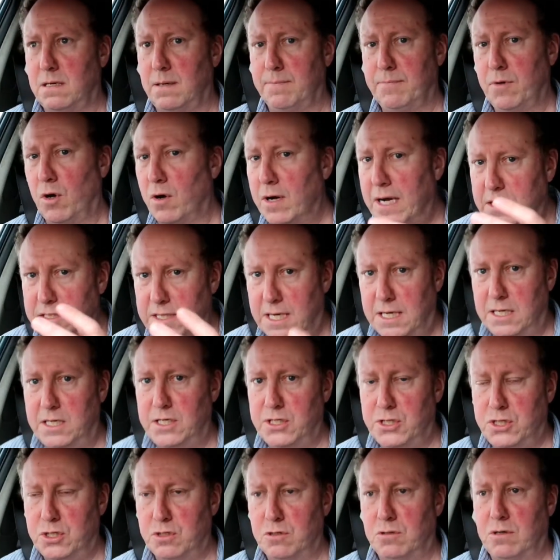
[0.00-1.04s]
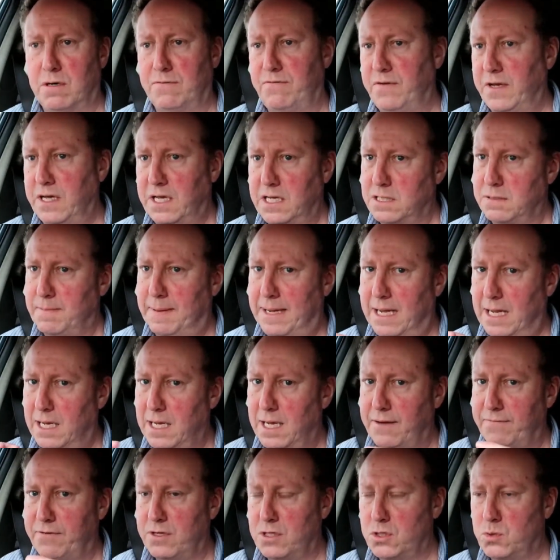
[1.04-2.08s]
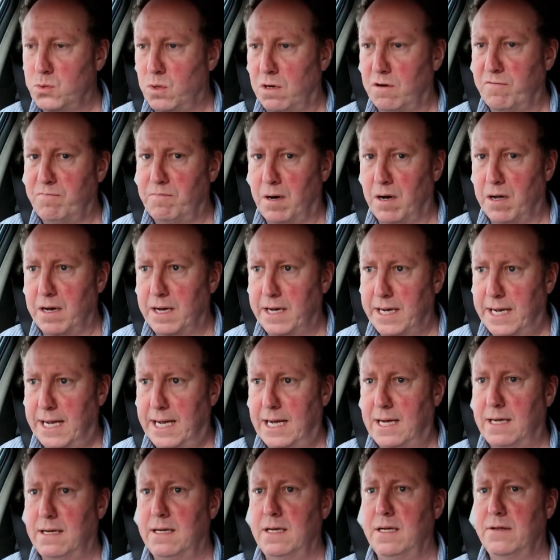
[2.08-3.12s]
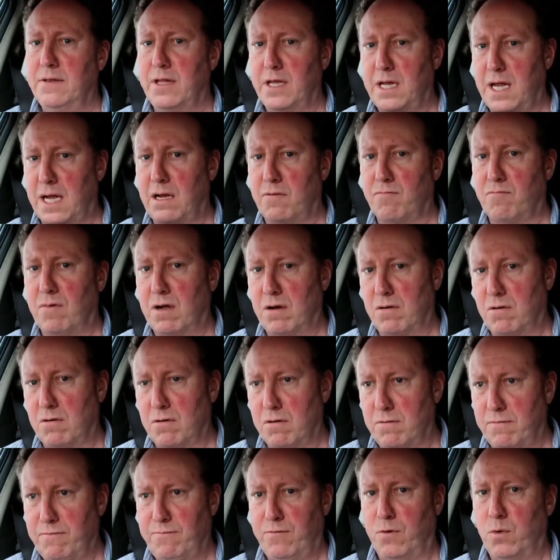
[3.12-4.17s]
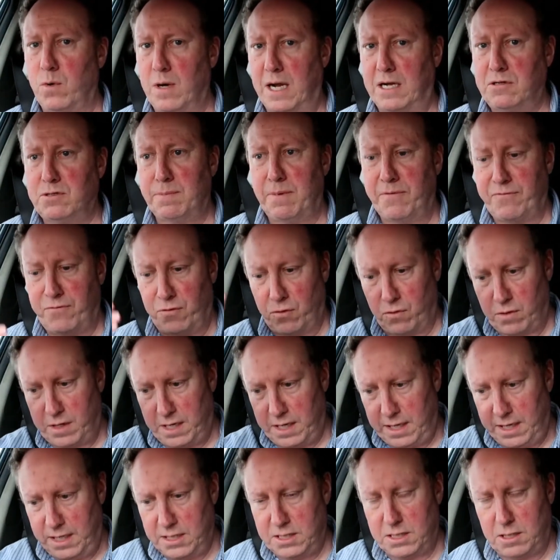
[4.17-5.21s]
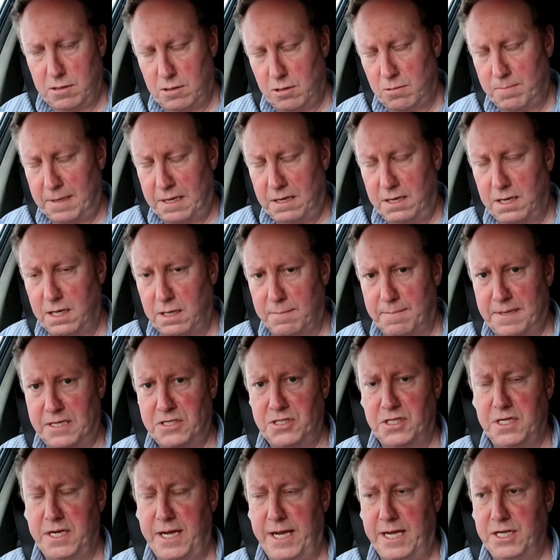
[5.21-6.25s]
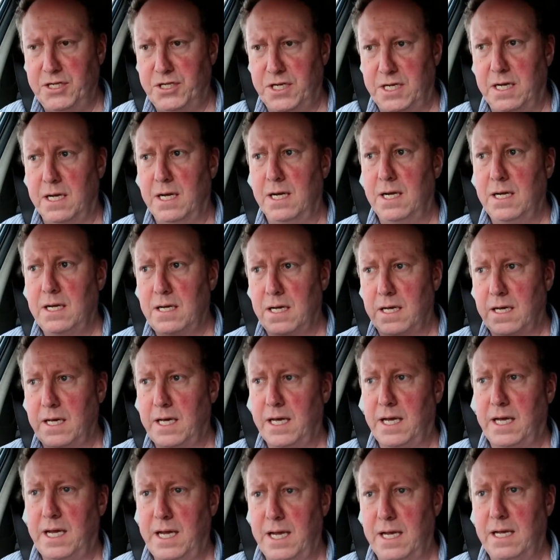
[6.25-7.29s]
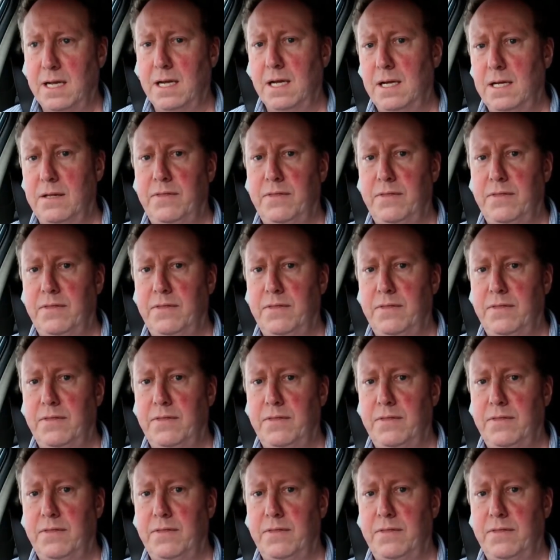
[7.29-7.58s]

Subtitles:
I'm not exactly sure, I think it's about 11 or 12 mile an hour that they can run on full electric before the internal combustion engine can kick in.